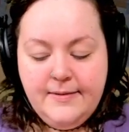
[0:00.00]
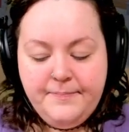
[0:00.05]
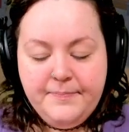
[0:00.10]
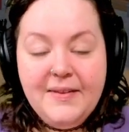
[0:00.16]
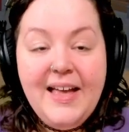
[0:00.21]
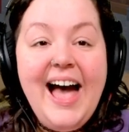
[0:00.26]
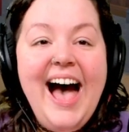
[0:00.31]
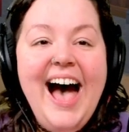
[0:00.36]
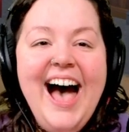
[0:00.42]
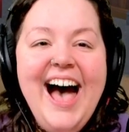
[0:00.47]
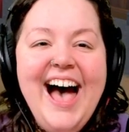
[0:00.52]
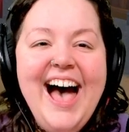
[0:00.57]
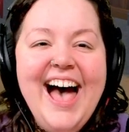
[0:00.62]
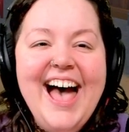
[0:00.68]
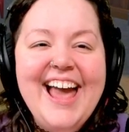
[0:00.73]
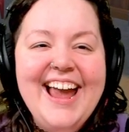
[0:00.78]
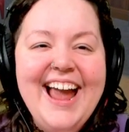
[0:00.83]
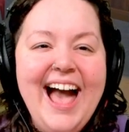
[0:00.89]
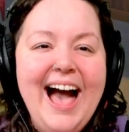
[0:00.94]

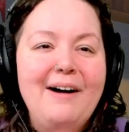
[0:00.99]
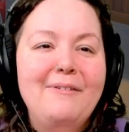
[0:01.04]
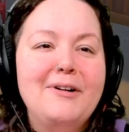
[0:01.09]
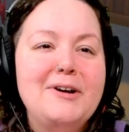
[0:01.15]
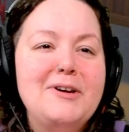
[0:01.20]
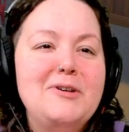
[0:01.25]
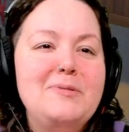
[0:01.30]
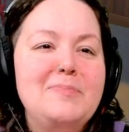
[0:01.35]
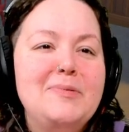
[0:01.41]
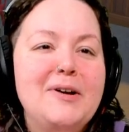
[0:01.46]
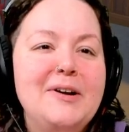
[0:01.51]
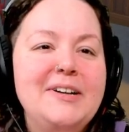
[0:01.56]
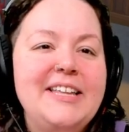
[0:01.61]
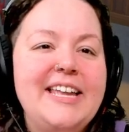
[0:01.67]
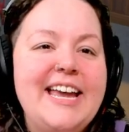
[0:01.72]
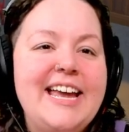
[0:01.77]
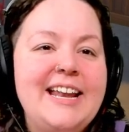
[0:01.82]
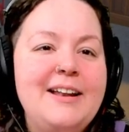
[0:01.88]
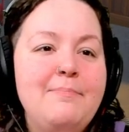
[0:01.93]
Hi, how are you,
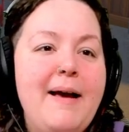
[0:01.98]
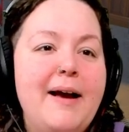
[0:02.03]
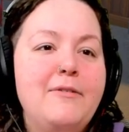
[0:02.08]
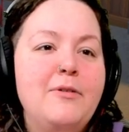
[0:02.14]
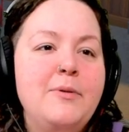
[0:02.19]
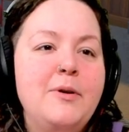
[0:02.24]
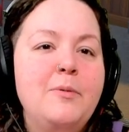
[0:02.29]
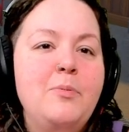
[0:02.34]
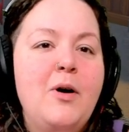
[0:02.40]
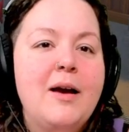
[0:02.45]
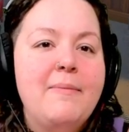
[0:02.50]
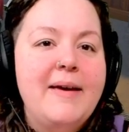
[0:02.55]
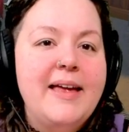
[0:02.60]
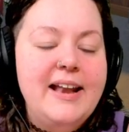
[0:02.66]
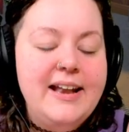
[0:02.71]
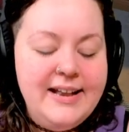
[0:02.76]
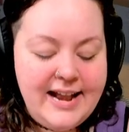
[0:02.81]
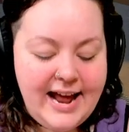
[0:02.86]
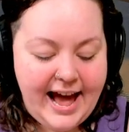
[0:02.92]
Brooklyn? Back from your appointment.
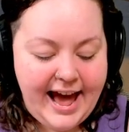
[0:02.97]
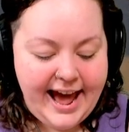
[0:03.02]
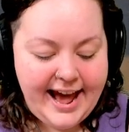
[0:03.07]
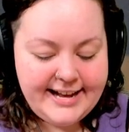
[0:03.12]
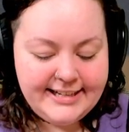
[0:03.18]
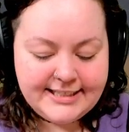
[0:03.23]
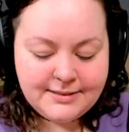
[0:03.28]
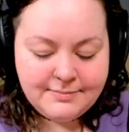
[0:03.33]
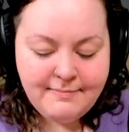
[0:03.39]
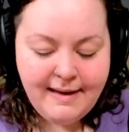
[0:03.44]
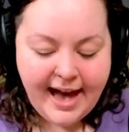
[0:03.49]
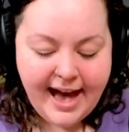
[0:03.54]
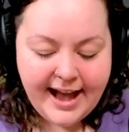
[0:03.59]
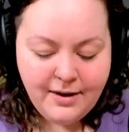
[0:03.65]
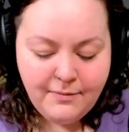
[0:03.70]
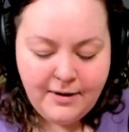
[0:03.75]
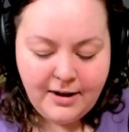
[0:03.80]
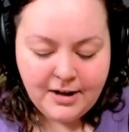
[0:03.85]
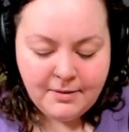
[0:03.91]
Nice. Meg,
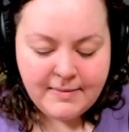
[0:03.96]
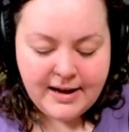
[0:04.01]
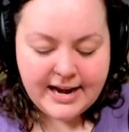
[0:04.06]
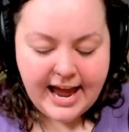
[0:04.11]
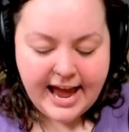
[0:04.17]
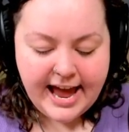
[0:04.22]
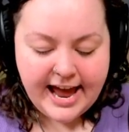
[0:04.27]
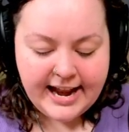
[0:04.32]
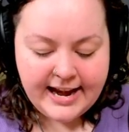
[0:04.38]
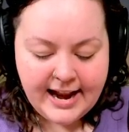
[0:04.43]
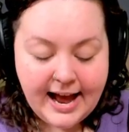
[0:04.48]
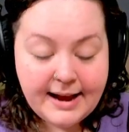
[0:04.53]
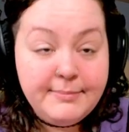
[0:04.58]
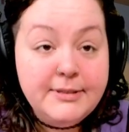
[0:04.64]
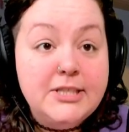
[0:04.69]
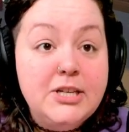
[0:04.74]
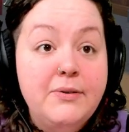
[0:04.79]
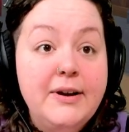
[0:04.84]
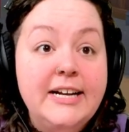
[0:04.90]
welcome on in. I'm
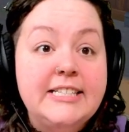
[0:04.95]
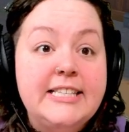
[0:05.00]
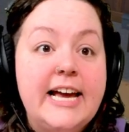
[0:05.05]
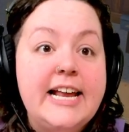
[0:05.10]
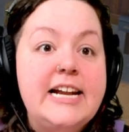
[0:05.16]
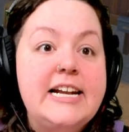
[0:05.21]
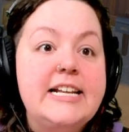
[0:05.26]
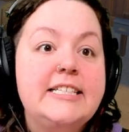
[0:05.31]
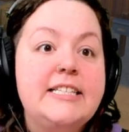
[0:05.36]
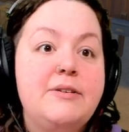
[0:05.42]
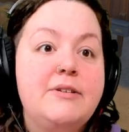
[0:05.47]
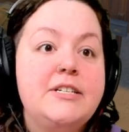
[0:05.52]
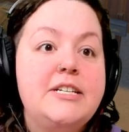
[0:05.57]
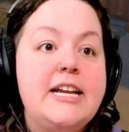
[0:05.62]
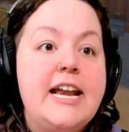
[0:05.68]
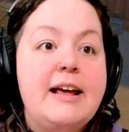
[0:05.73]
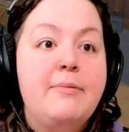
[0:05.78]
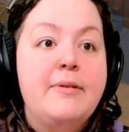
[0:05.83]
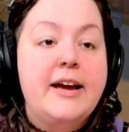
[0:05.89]
so excited to see what
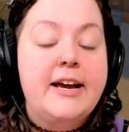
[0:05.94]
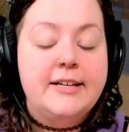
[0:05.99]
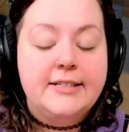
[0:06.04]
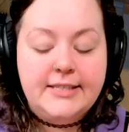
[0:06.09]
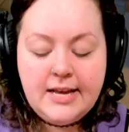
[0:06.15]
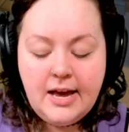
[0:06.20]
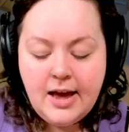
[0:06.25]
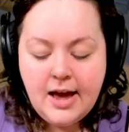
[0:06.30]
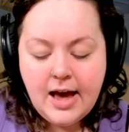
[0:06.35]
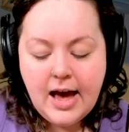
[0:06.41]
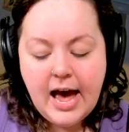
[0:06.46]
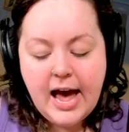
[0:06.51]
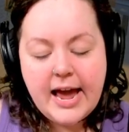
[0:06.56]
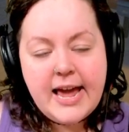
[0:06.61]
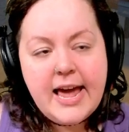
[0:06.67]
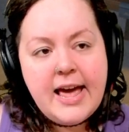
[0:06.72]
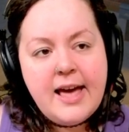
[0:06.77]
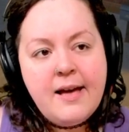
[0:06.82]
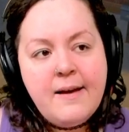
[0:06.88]
today brings. I
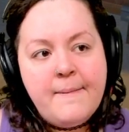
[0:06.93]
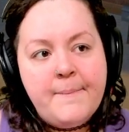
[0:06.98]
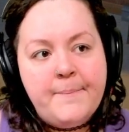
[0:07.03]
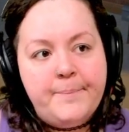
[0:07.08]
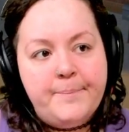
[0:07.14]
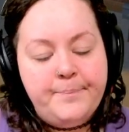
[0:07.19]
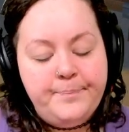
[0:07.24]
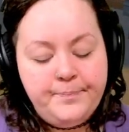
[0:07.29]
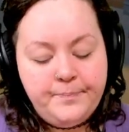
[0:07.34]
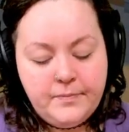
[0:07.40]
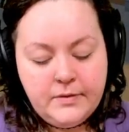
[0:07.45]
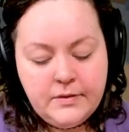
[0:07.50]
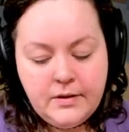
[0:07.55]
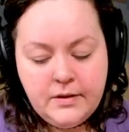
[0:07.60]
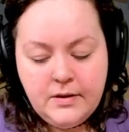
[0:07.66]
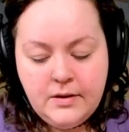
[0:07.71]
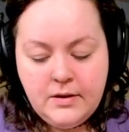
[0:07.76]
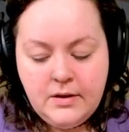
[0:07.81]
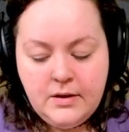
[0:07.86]
am
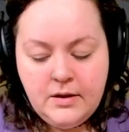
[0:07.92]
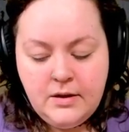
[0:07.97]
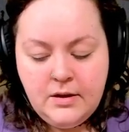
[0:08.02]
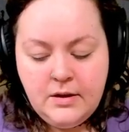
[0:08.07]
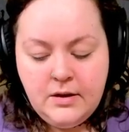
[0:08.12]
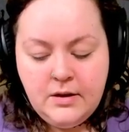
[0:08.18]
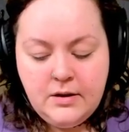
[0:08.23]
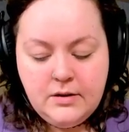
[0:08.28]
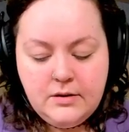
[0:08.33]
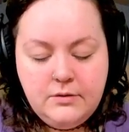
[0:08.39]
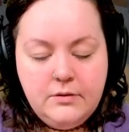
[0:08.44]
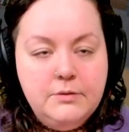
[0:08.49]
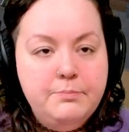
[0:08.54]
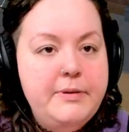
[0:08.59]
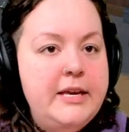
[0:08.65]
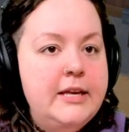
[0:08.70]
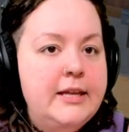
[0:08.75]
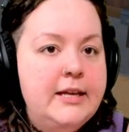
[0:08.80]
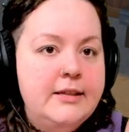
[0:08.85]

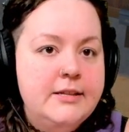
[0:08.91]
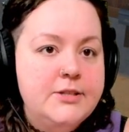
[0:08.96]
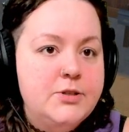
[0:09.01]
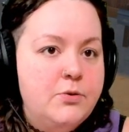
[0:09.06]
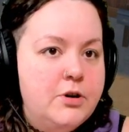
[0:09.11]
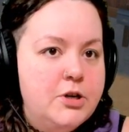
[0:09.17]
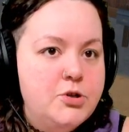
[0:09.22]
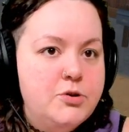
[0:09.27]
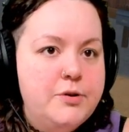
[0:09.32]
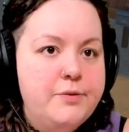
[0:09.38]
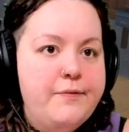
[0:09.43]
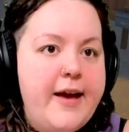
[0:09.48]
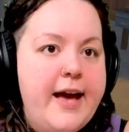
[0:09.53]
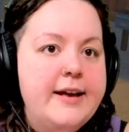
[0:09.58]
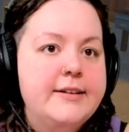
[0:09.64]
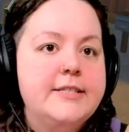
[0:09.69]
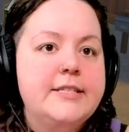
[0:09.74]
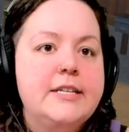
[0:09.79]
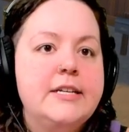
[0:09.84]
peeling this orange real
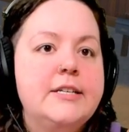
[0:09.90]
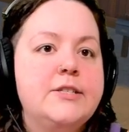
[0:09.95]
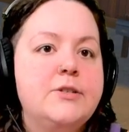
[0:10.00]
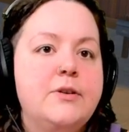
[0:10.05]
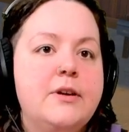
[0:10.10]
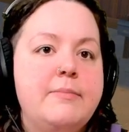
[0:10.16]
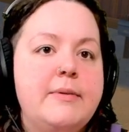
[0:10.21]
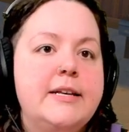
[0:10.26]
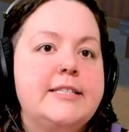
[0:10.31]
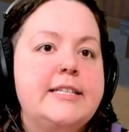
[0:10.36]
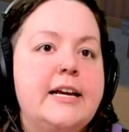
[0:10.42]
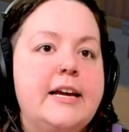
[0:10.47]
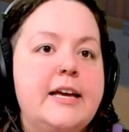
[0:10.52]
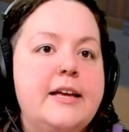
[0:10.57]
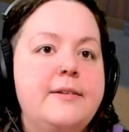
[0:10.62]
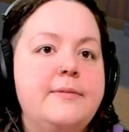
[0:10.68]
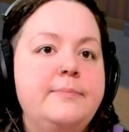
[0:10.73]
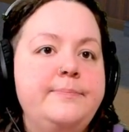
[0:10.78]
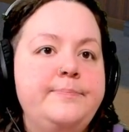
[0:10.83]
fast, so give me a
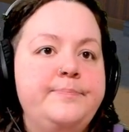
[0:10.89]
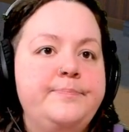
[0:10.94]
second.